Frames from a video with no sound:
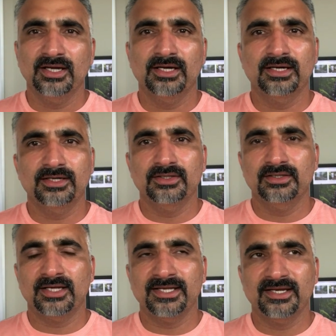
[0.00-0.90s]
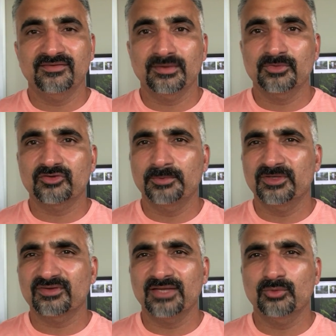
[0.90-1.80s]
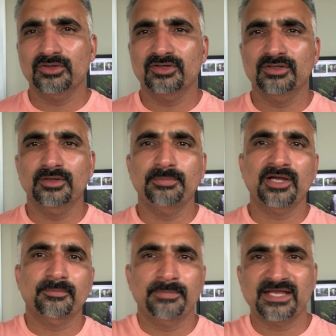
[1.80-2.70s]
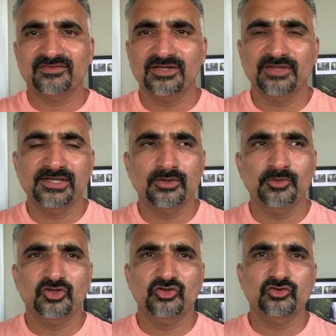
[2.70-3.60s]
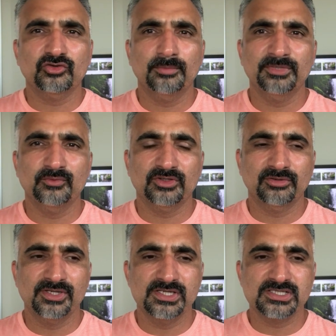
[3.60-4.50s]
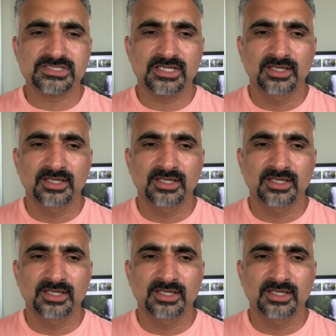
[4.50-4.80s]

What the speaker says: I had some experience. I worked in a Pakistan telecommunication company for 3 years,